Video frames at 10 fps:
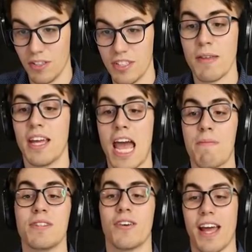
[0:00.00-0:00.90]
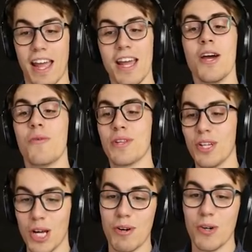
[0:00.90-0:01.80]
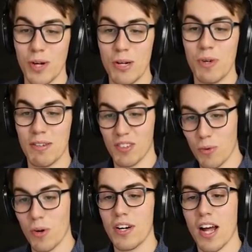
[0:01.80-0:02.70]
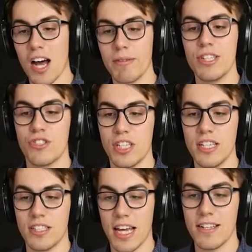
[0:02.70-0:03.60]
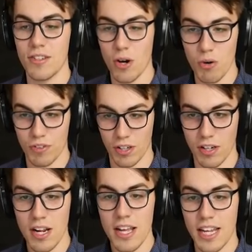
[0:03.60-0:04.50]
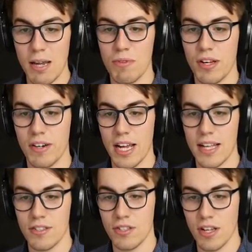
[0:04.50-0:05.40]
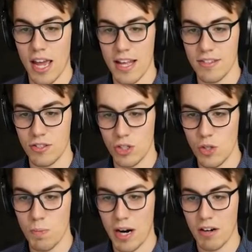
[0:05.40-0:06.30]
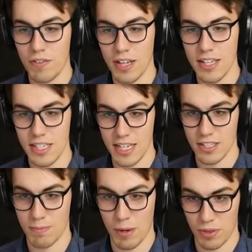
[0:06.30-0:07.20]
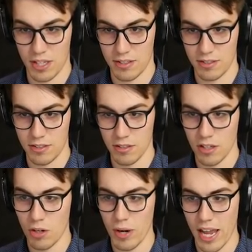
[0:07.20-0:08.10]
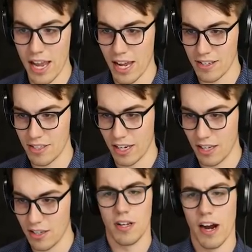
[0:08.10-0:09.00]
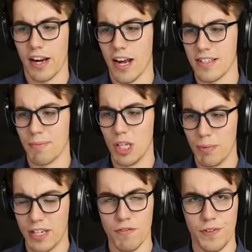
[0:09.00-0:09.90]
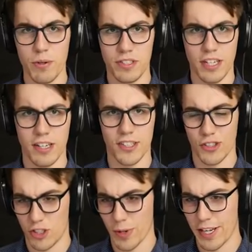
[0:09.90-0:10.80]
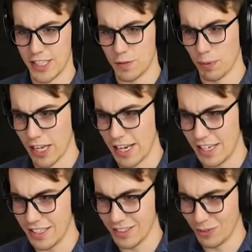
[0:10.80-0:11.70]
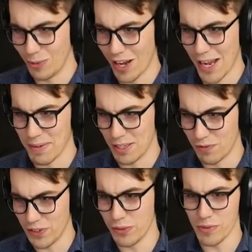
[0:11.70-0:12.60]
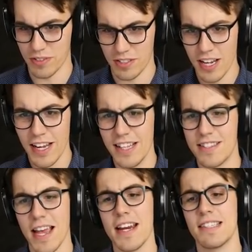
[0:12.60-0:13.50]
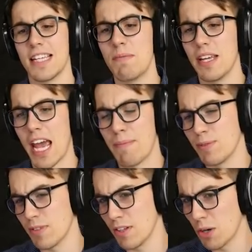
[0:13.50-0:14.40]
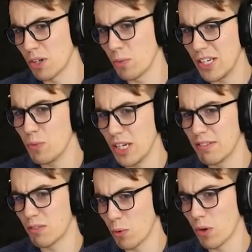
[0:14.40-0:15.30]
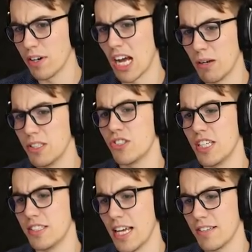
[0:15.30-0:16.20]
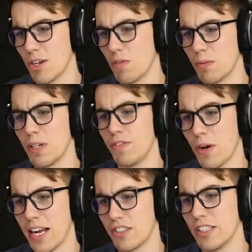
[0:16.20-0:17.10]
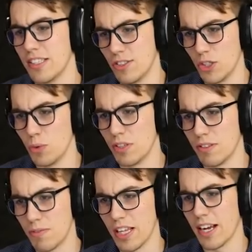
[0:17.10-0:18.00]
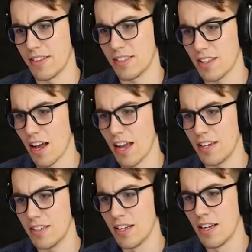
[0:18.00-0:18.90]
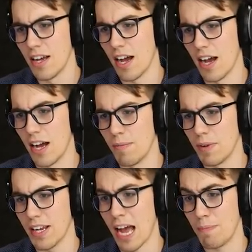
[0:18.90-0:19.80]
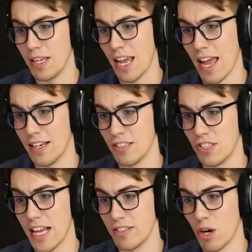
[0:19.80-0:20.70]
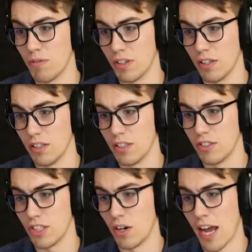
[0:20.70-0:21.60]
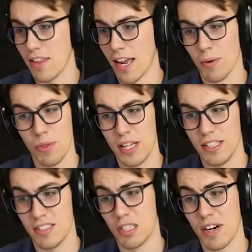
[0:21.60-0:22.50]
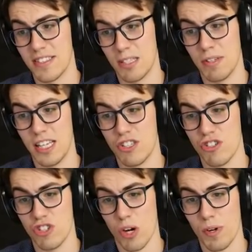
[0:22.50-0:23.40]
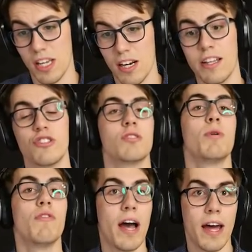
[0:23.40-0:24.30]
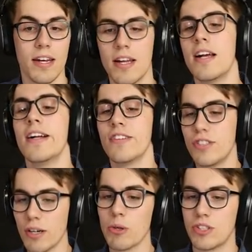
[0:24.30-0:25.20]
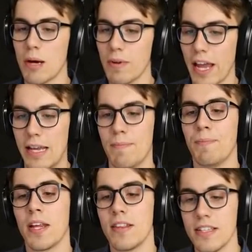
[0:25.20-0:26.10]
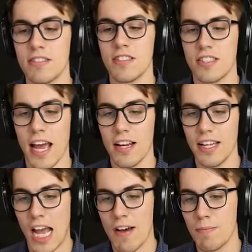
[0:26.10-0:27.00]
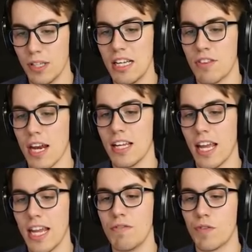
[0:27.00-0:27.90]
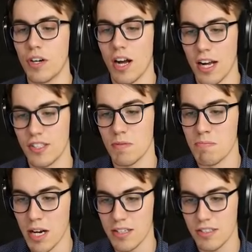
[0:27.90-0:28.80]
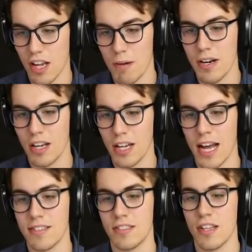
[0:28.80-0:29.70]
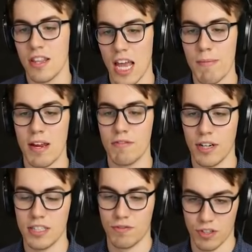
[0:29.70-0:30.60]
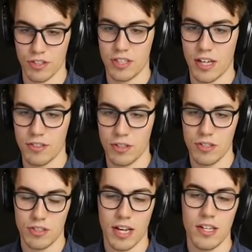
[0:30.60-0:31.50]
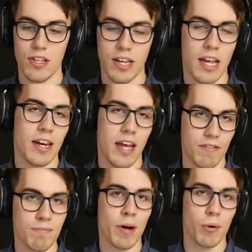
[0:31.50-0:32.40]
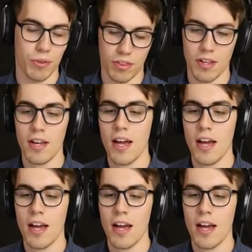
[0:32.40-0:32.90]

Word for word: Same thing happens. Okay, with a lower win-win reward, always cheat takes over. Game theory has has two powerful ideas about this. Oh wait, hang on a second. All right guys, I'm a little bit confused here, so I just wanna explain why I'm confused. It's saying the same thing happens with a lower win-win reward, always cheat takes over, but if you actually do the thing on the side, um, copycat takes over. So I, I, don't think this is the right simulation showing here. Let's just move on. Zero-sum game. This is a sadly common belief that a gain for us must come at a loss to them and vice versa. So you're saying you can't have both.